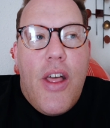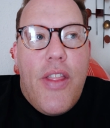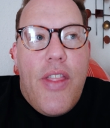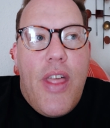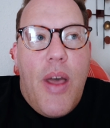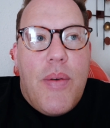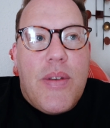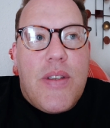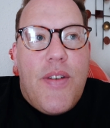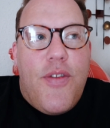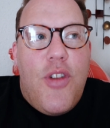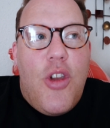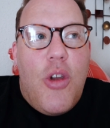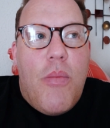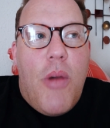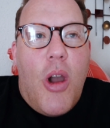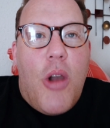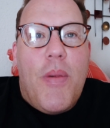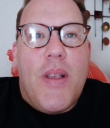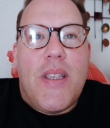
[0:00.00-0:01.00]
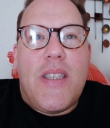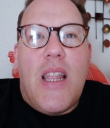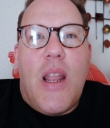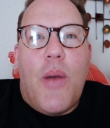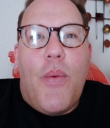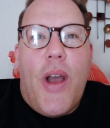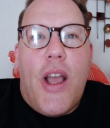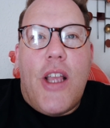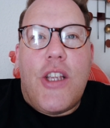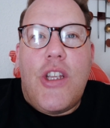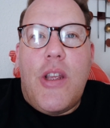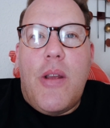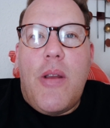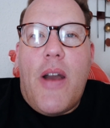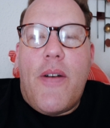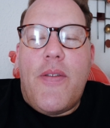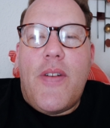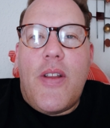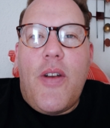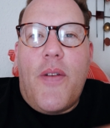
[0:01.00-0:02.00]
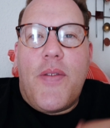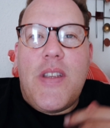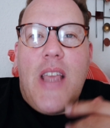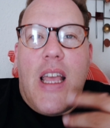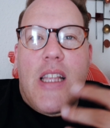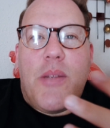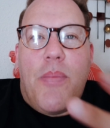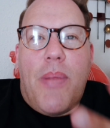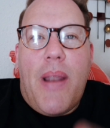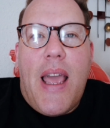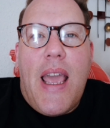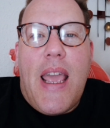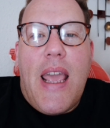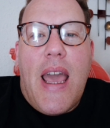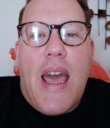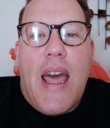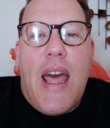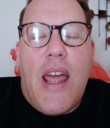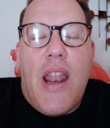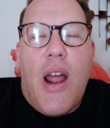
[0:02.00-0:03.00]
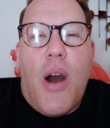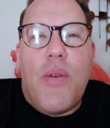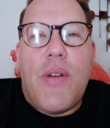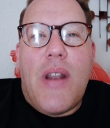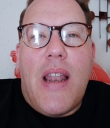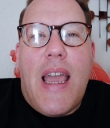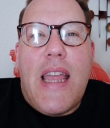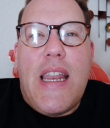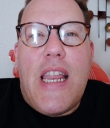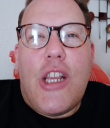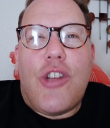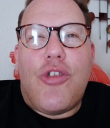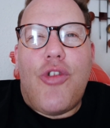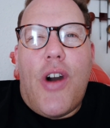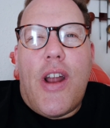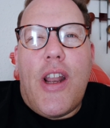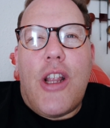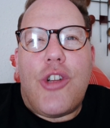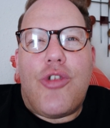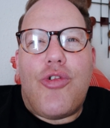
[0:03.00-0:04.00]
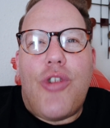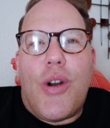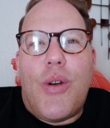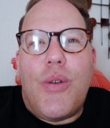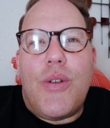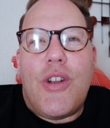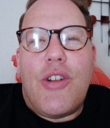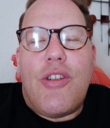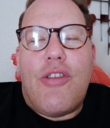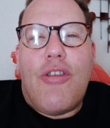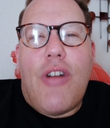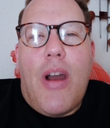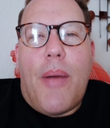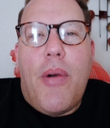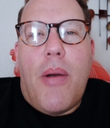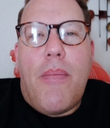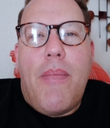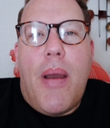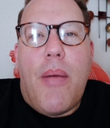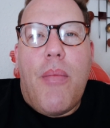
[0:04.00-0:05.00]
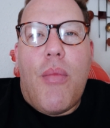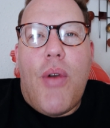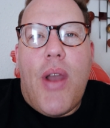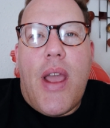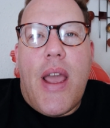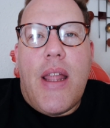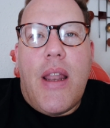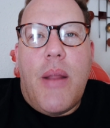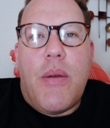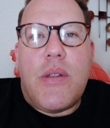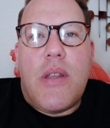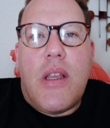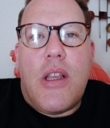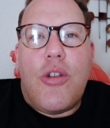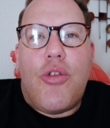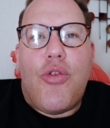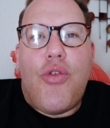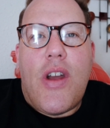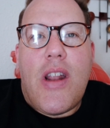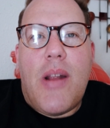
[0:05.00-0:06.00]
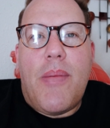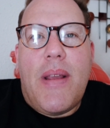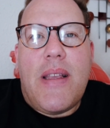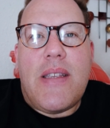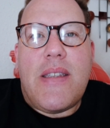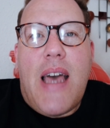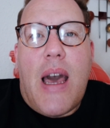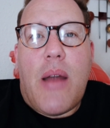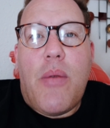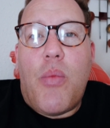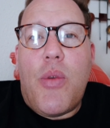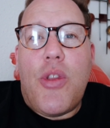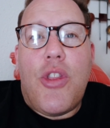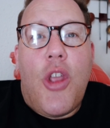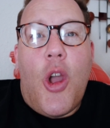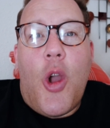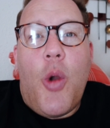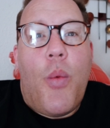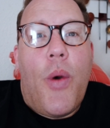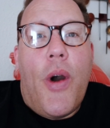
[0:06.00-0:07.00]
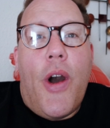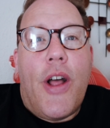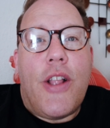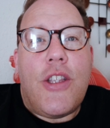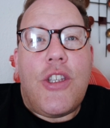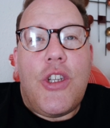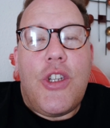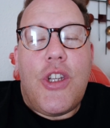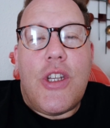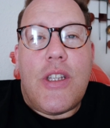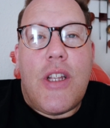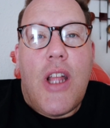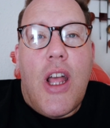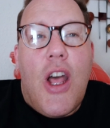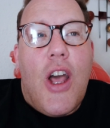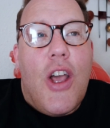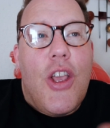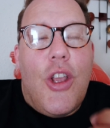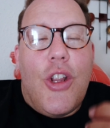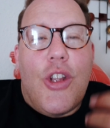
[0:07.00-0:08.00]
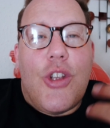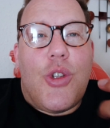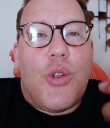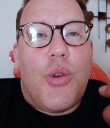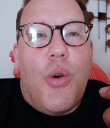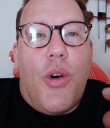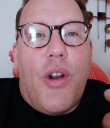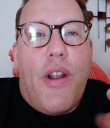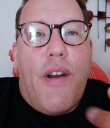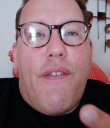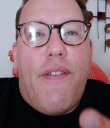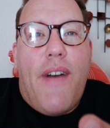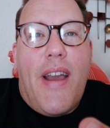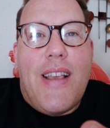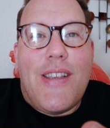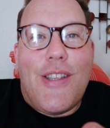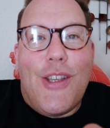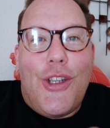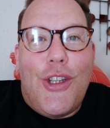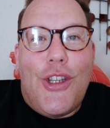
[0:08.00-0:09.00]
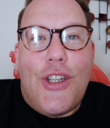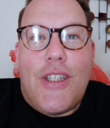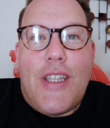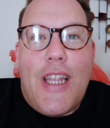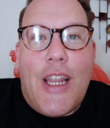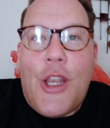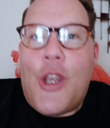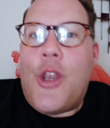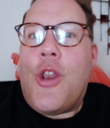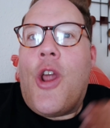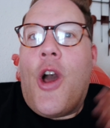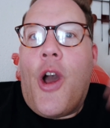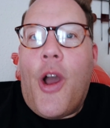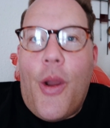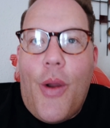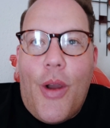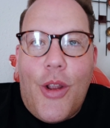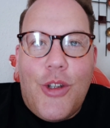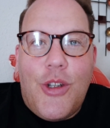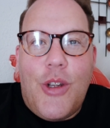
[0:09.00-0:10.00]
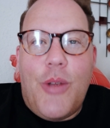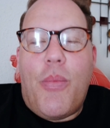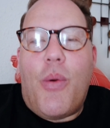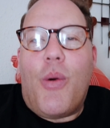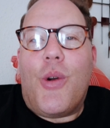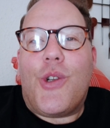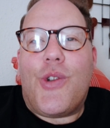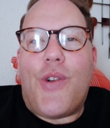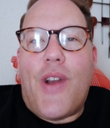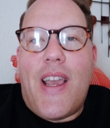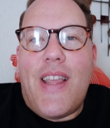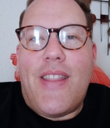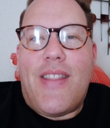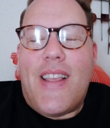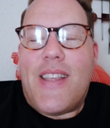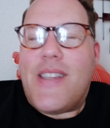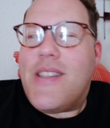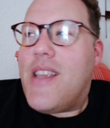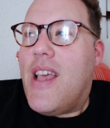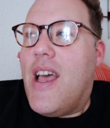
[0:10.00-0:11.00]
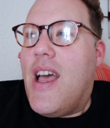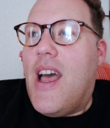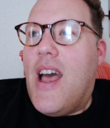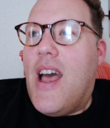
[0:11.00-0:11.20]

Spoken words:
there was a few moments in it where she obviously had to play an older lady trying to struggle to grab her memory, and it was incredibly sad. And with no words, you just saw on her face that she just didn't know, and she portrayed this